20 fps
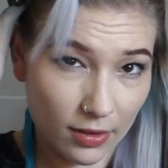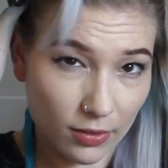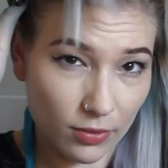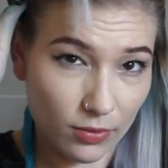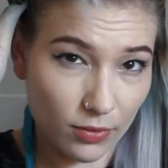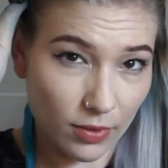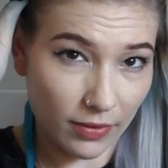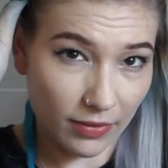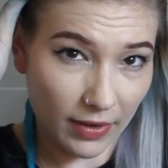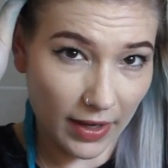
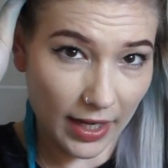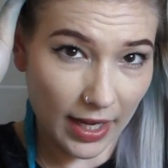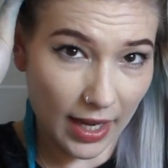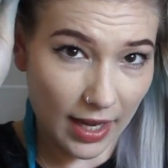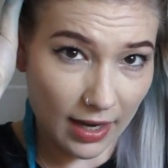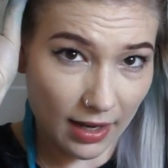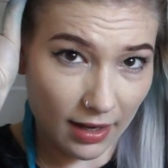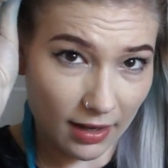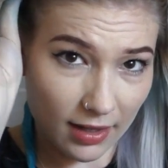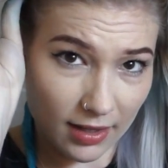ooh, if I
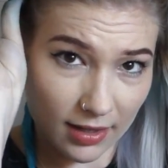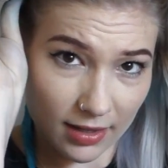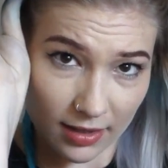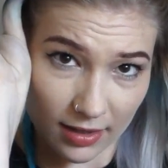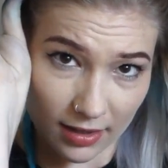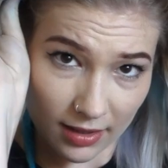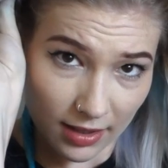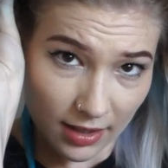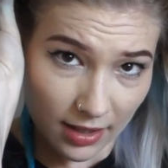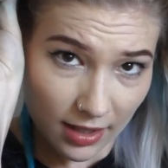
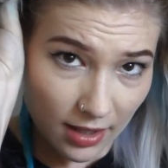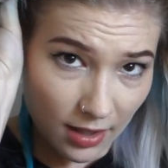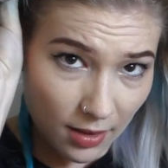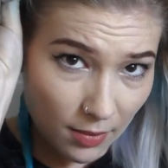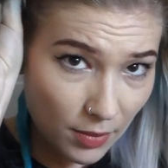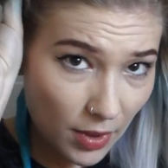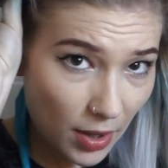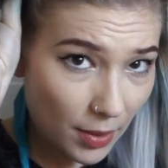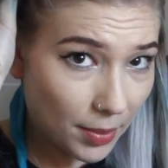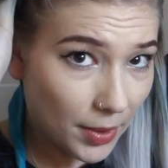
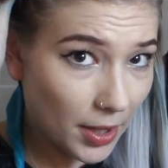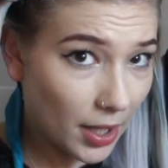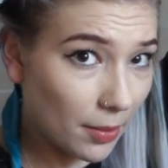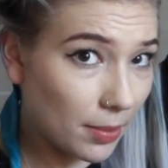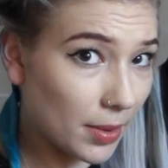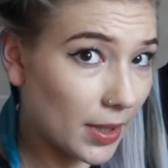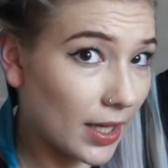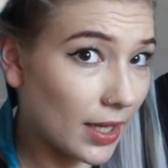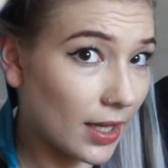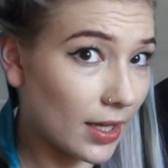can, pop it
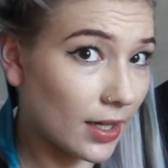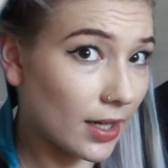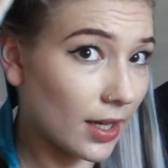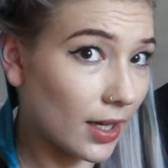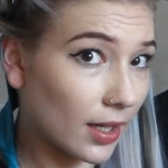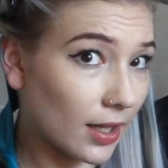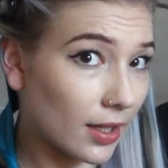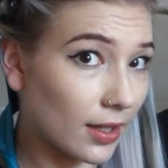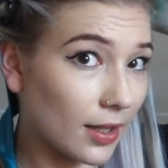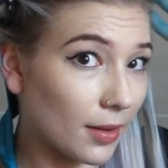up in
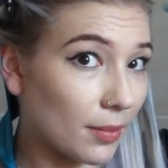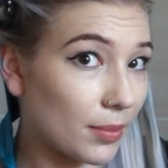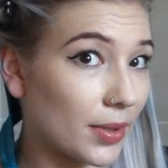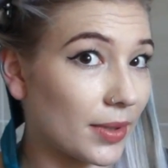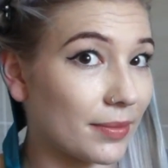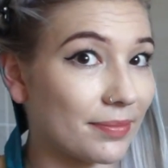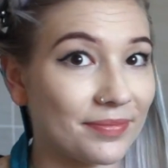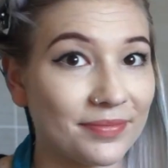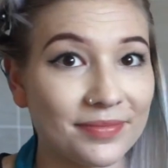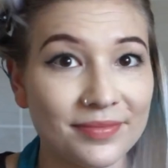a
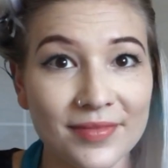clip.